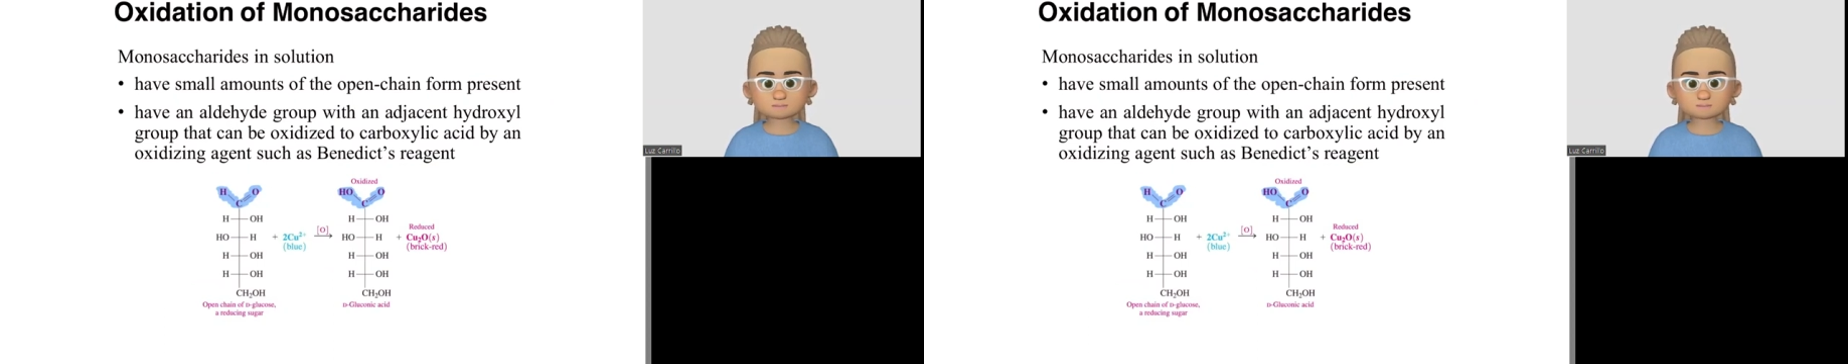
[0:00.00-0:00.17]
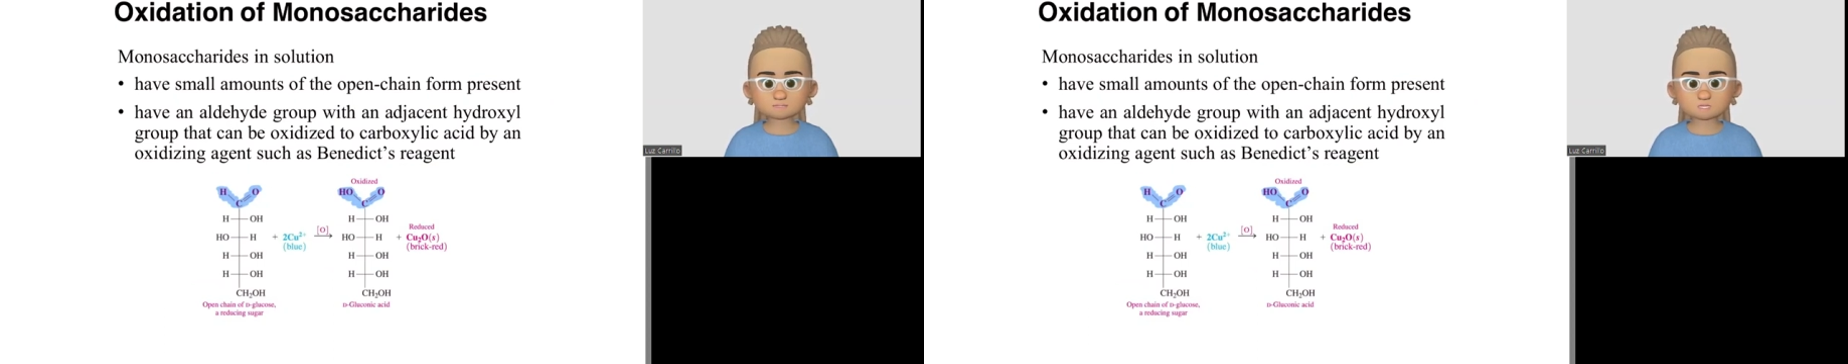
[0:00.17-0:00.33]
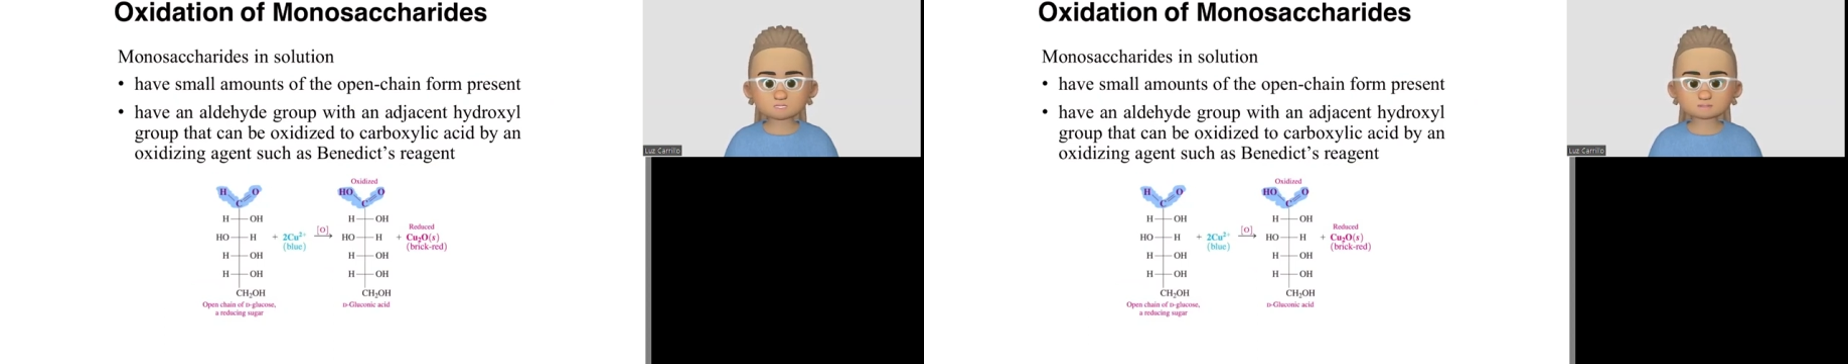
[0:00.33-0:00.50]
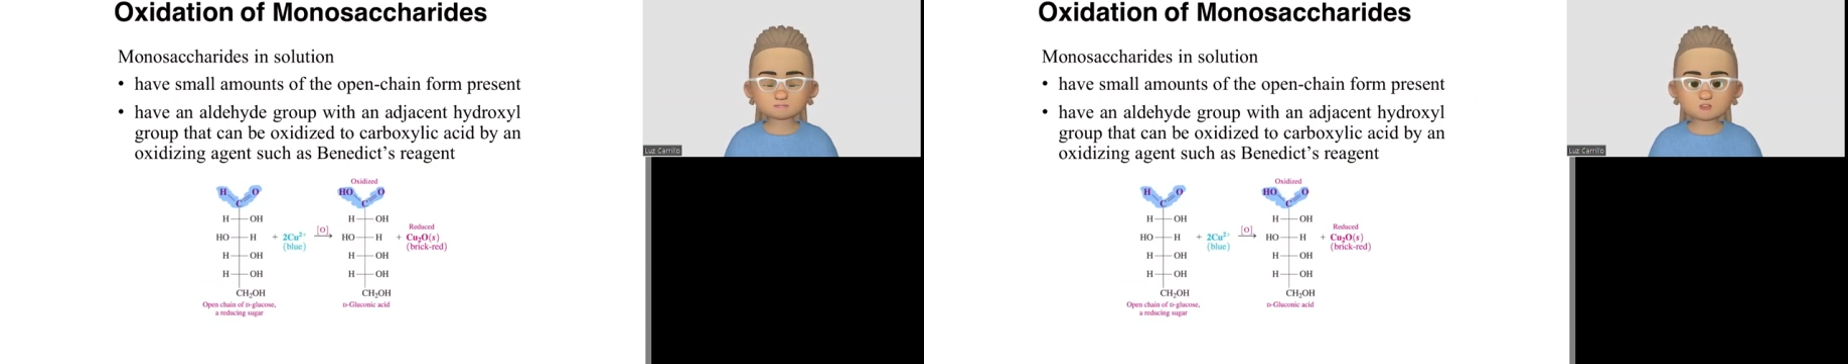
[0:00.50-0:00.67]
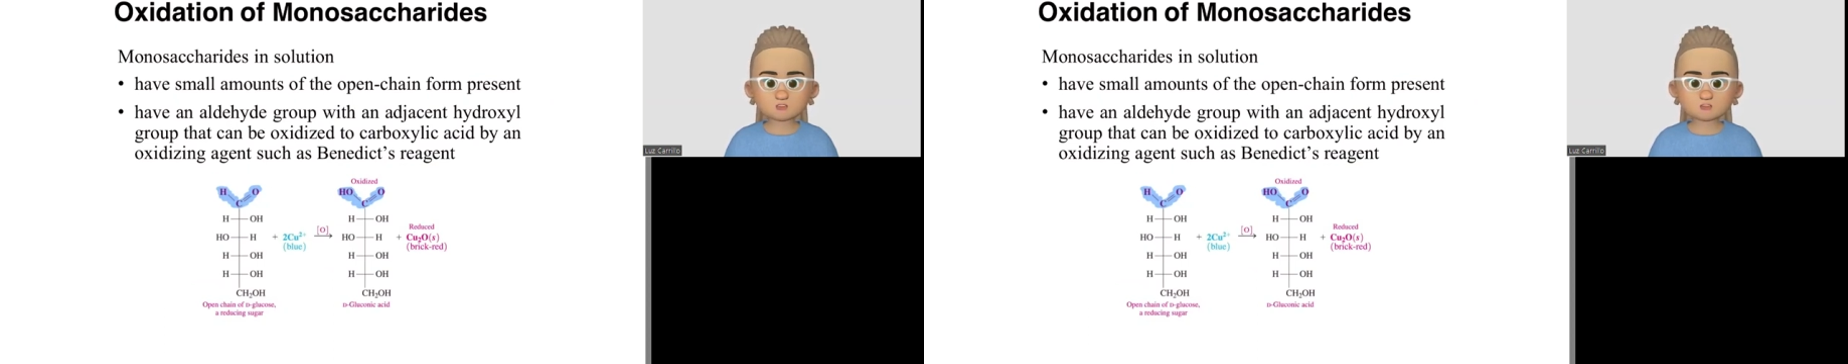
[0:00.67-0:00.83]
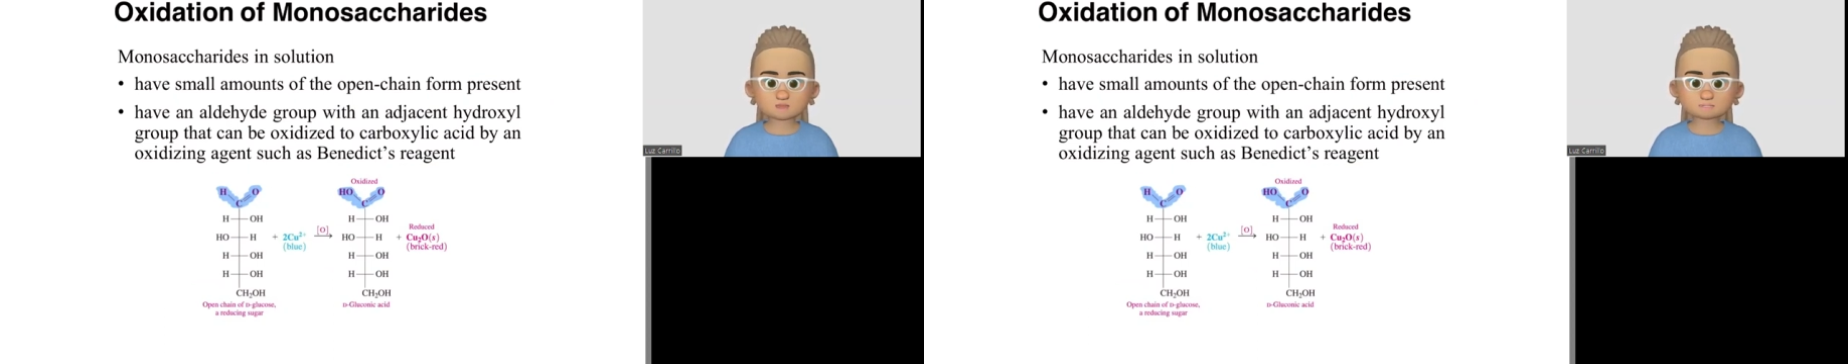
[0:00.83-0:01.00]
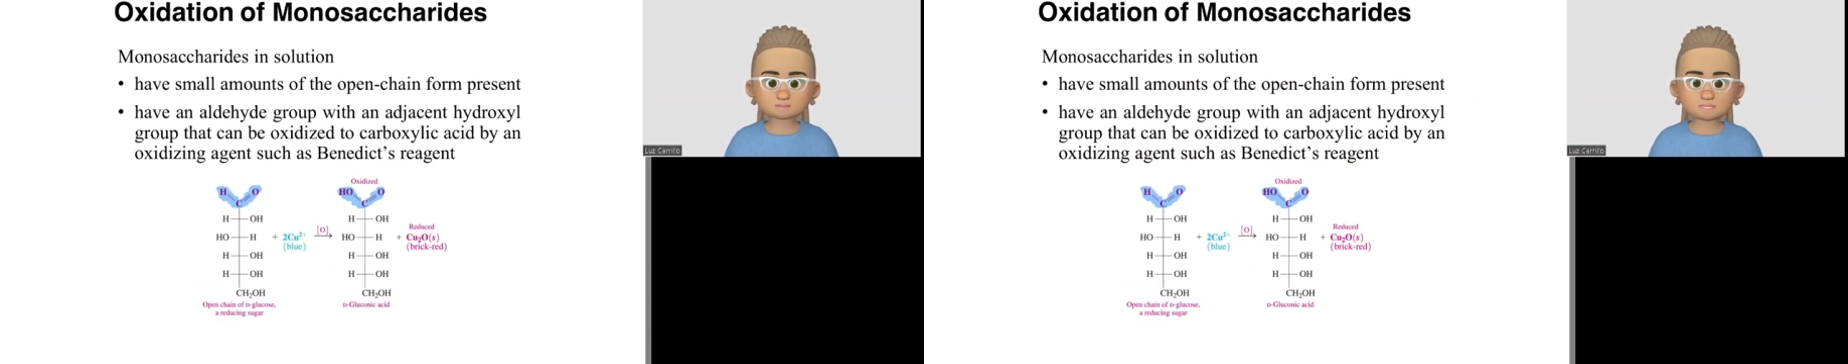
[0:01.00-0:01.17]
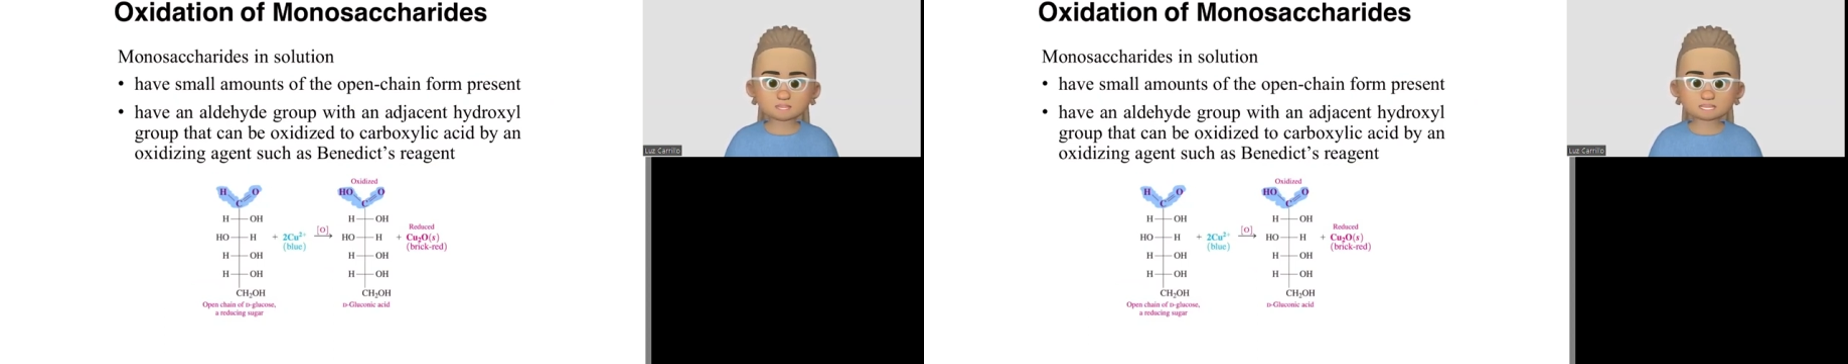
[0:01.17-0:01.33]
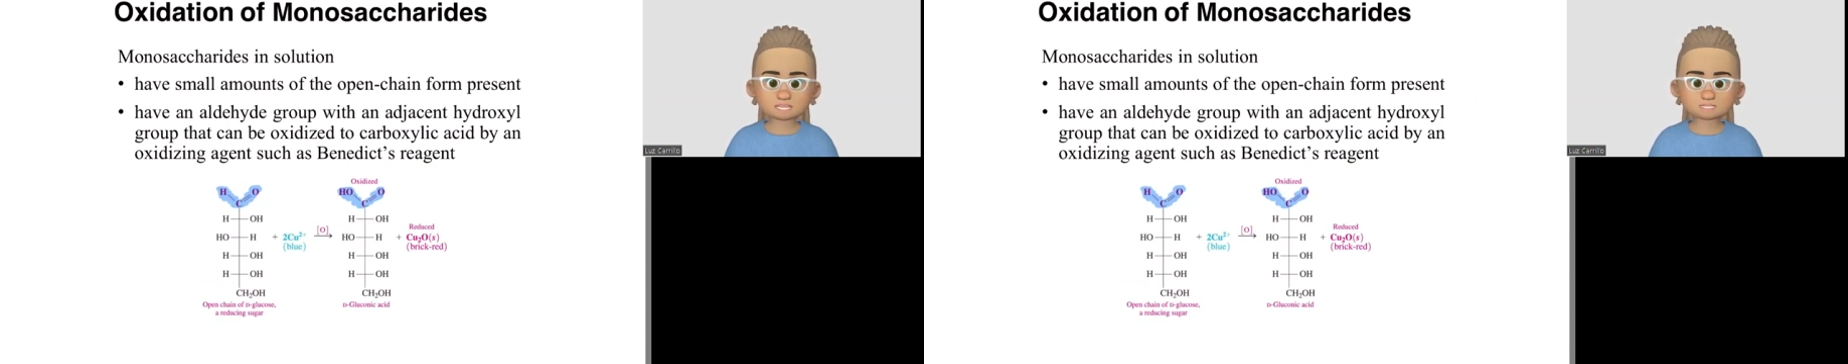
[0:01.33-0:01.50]
glucose
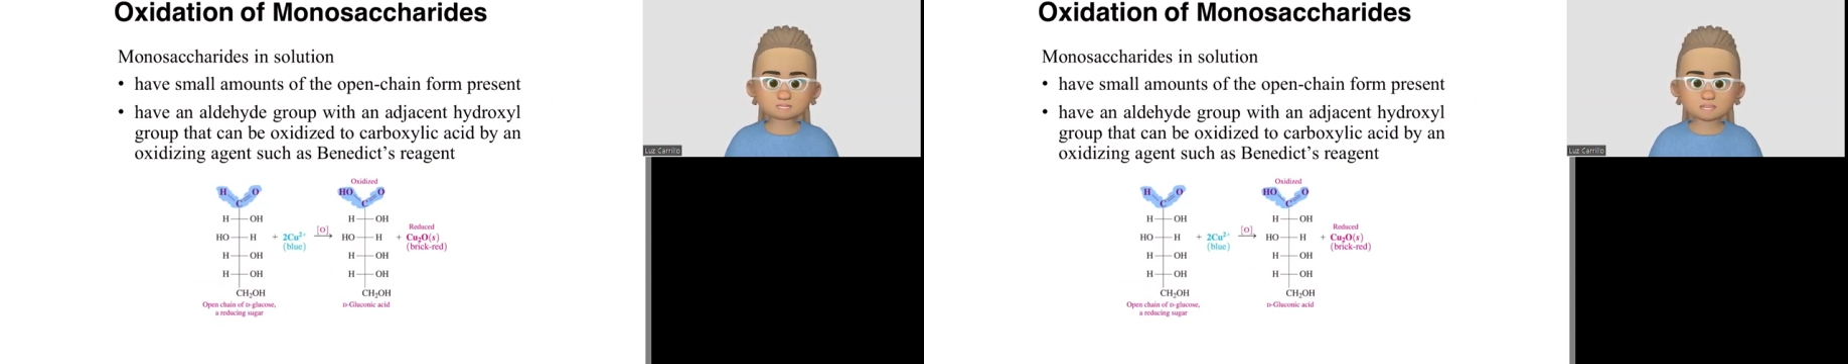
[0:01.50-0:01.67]
in